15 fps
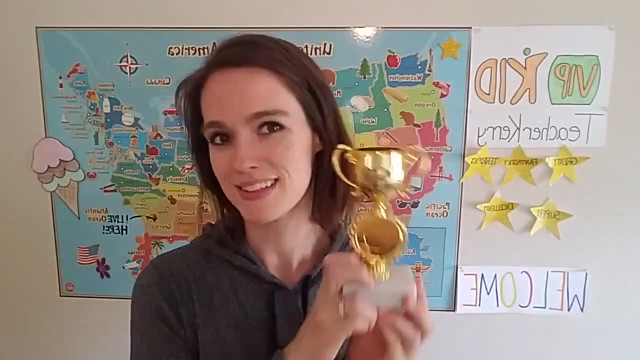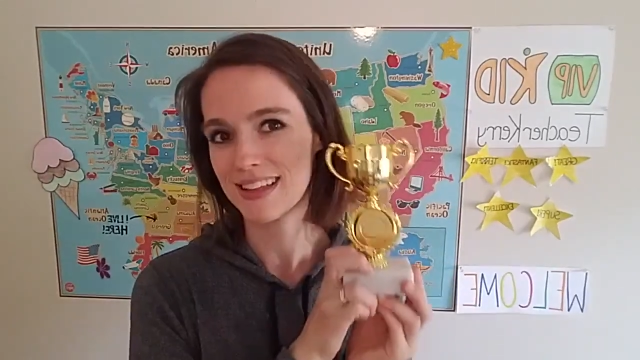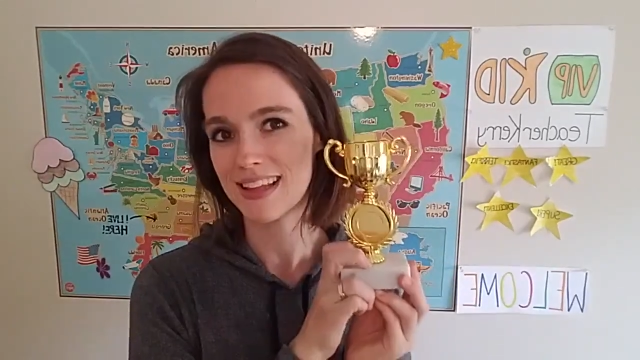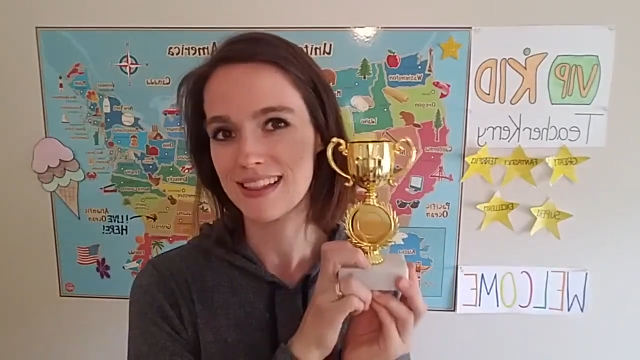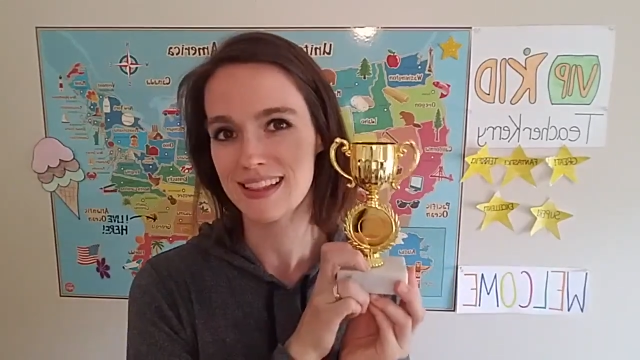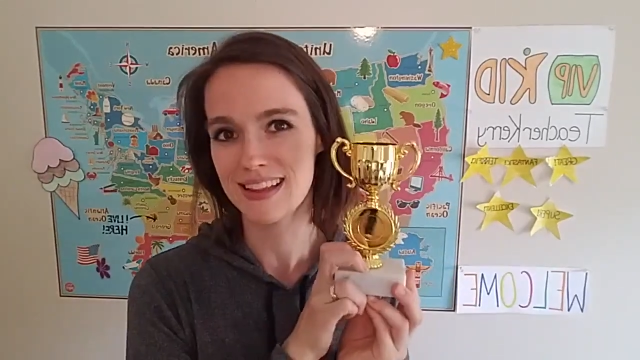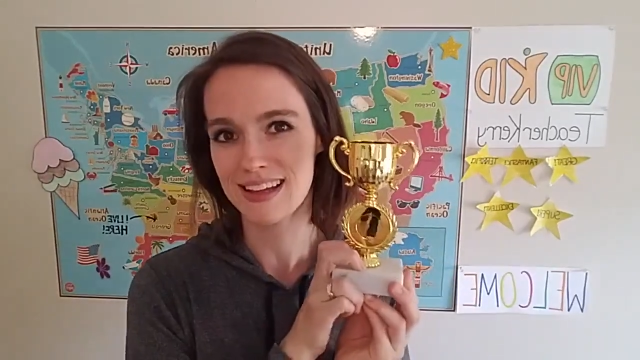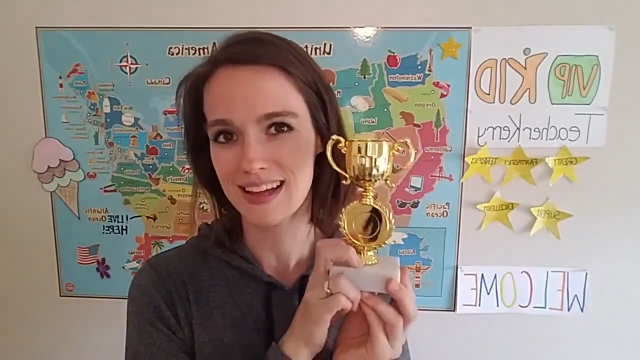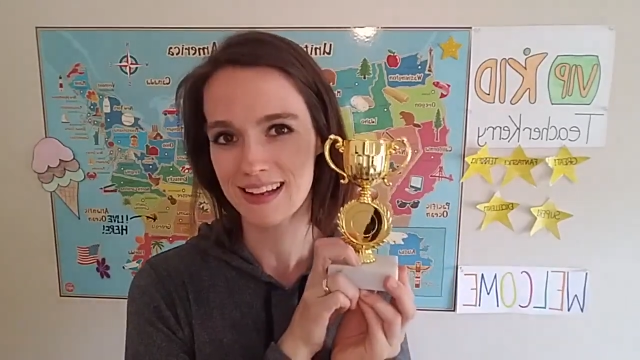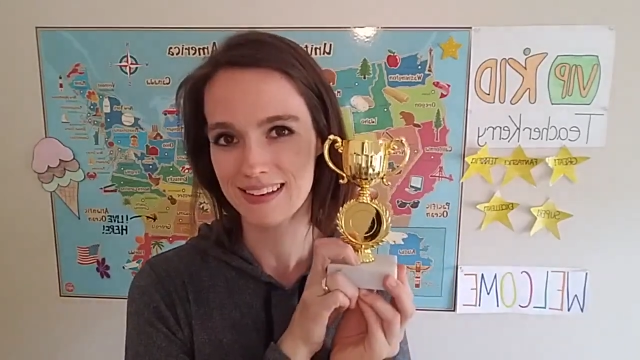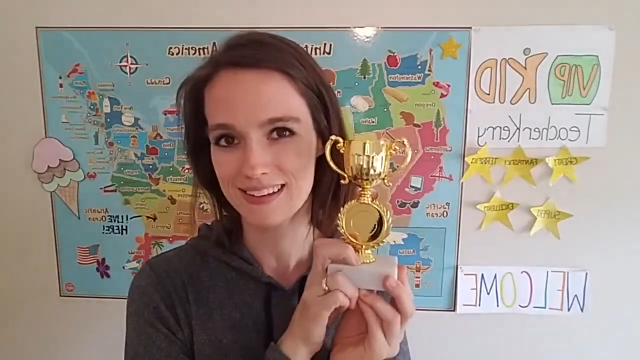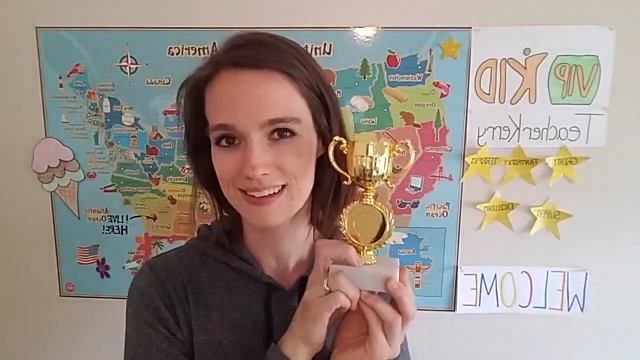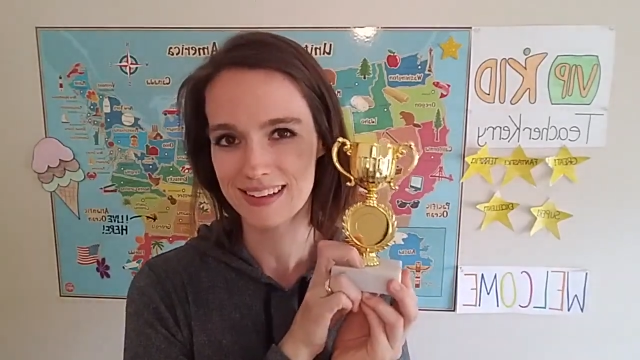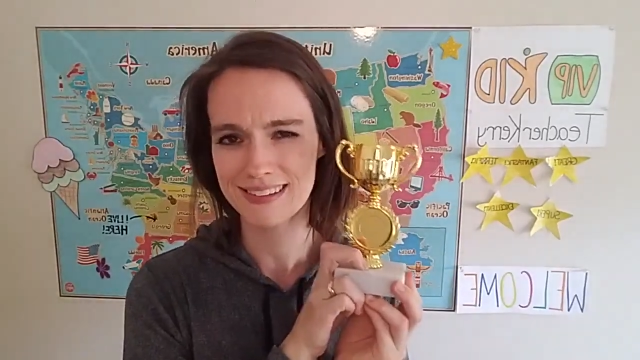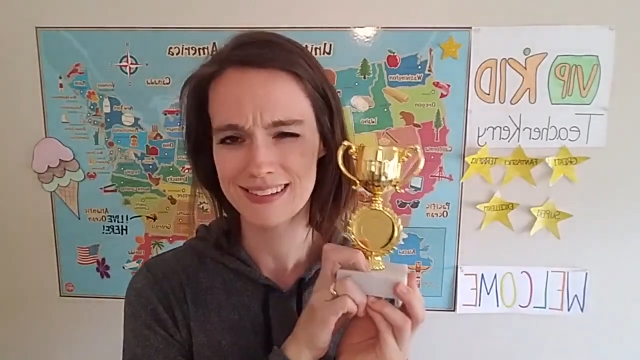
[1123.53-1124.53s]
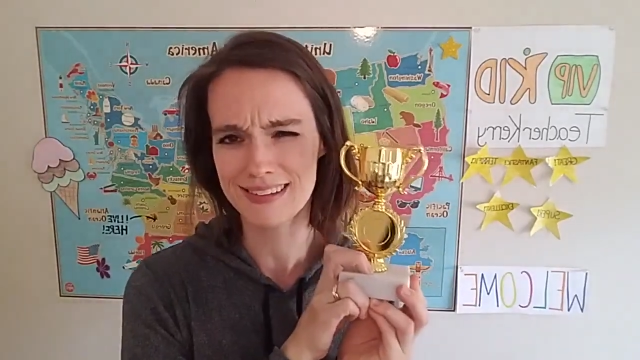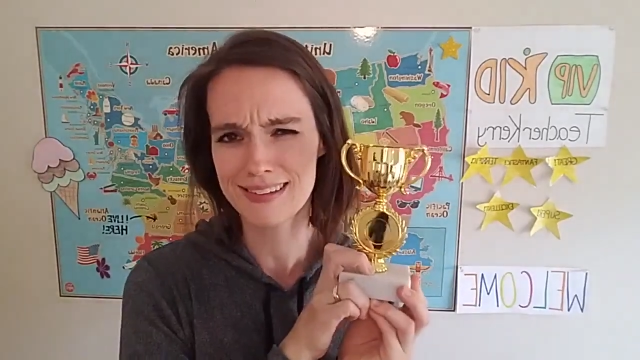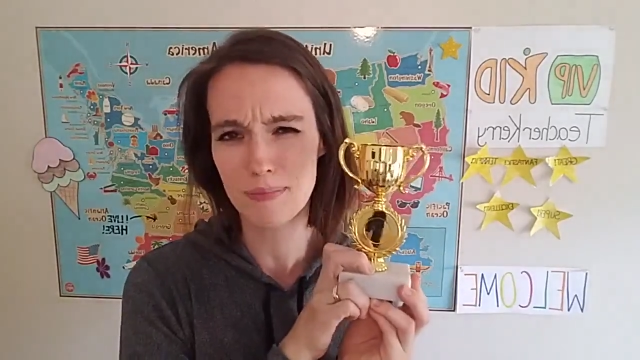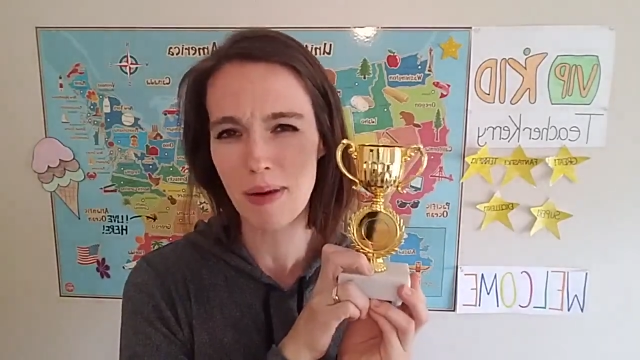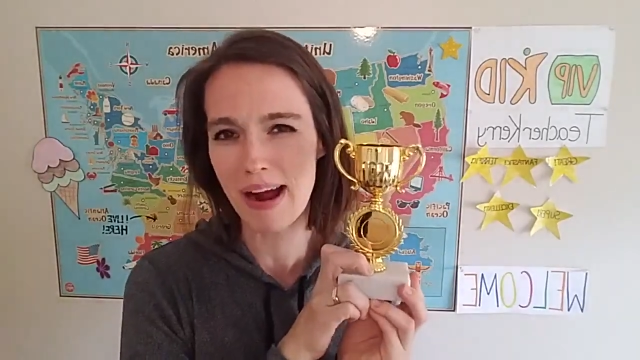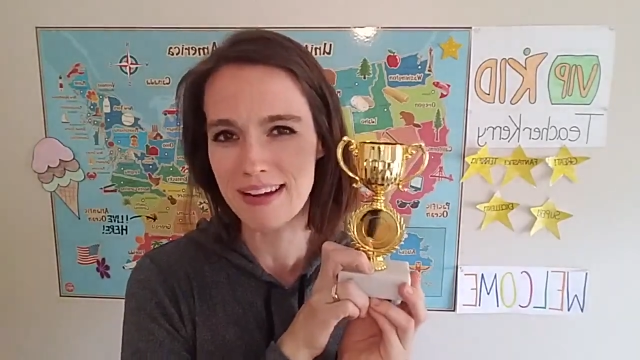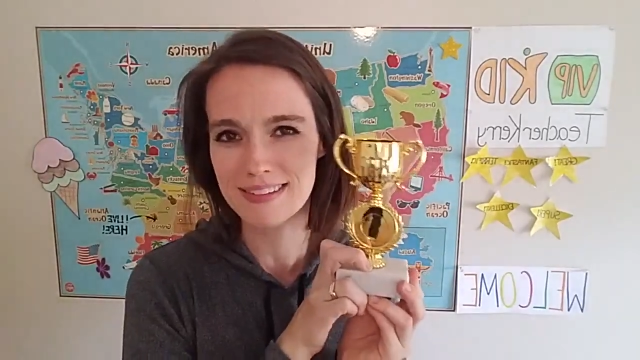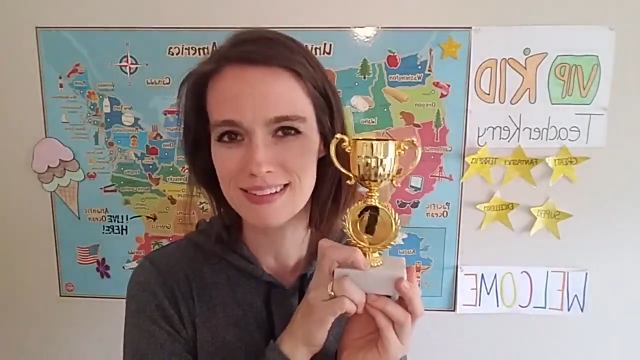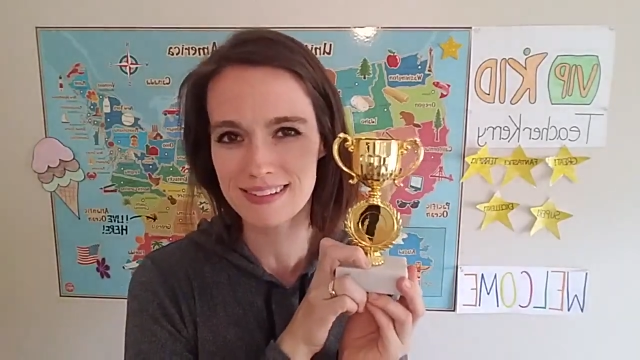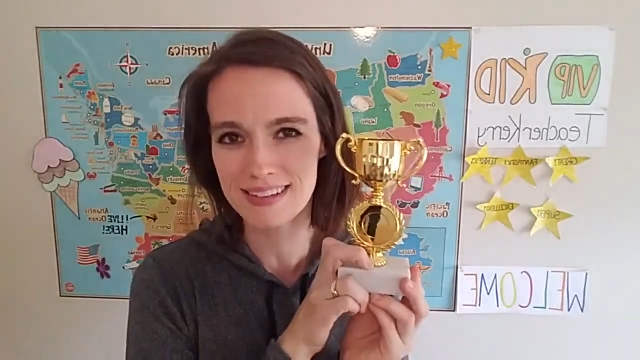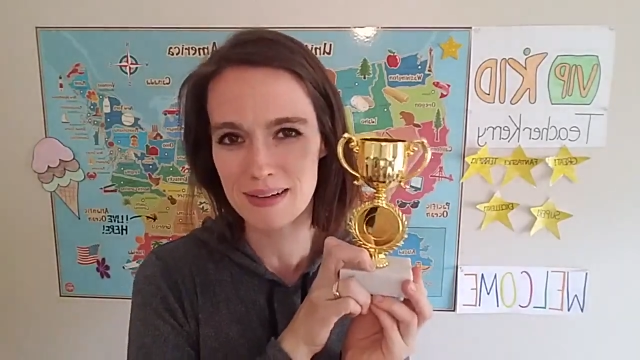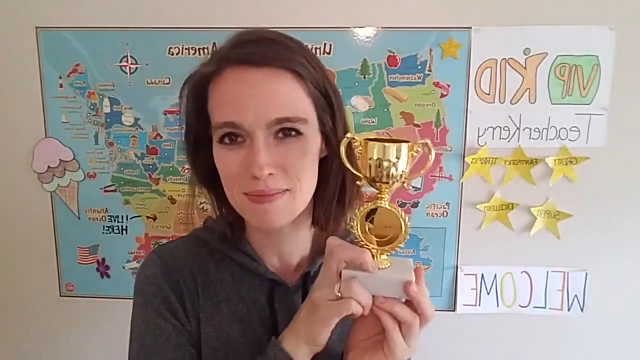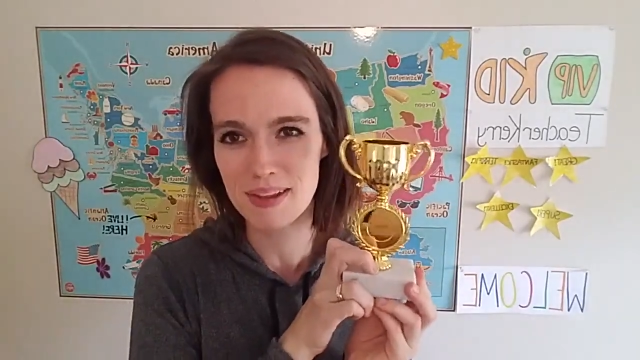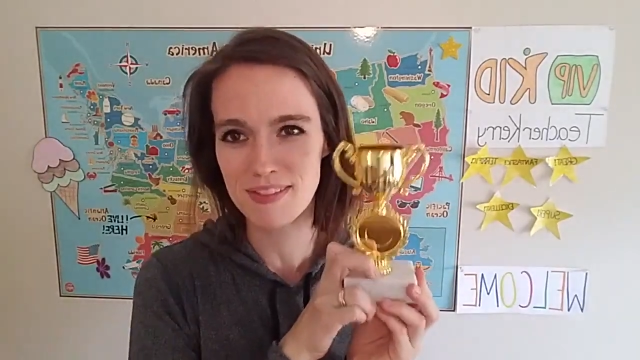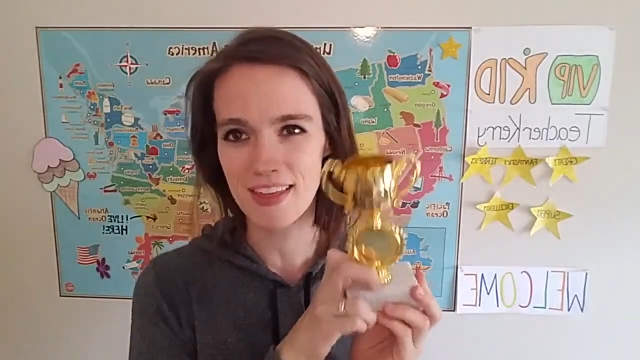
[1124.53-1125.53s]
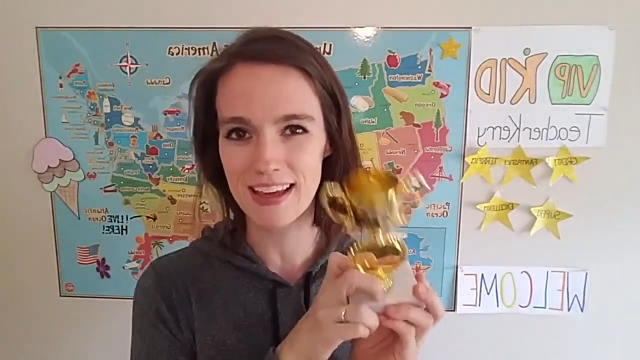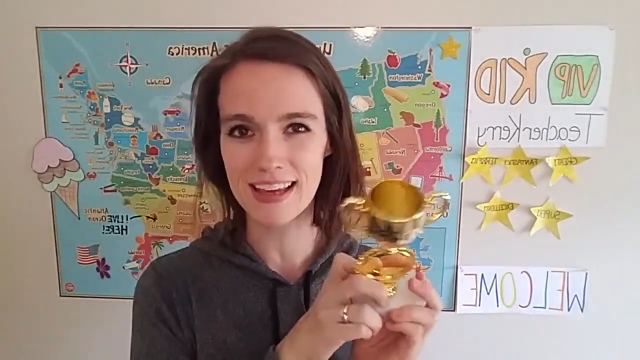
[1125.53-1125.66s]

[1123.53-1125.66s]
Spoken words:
because it surprises them that they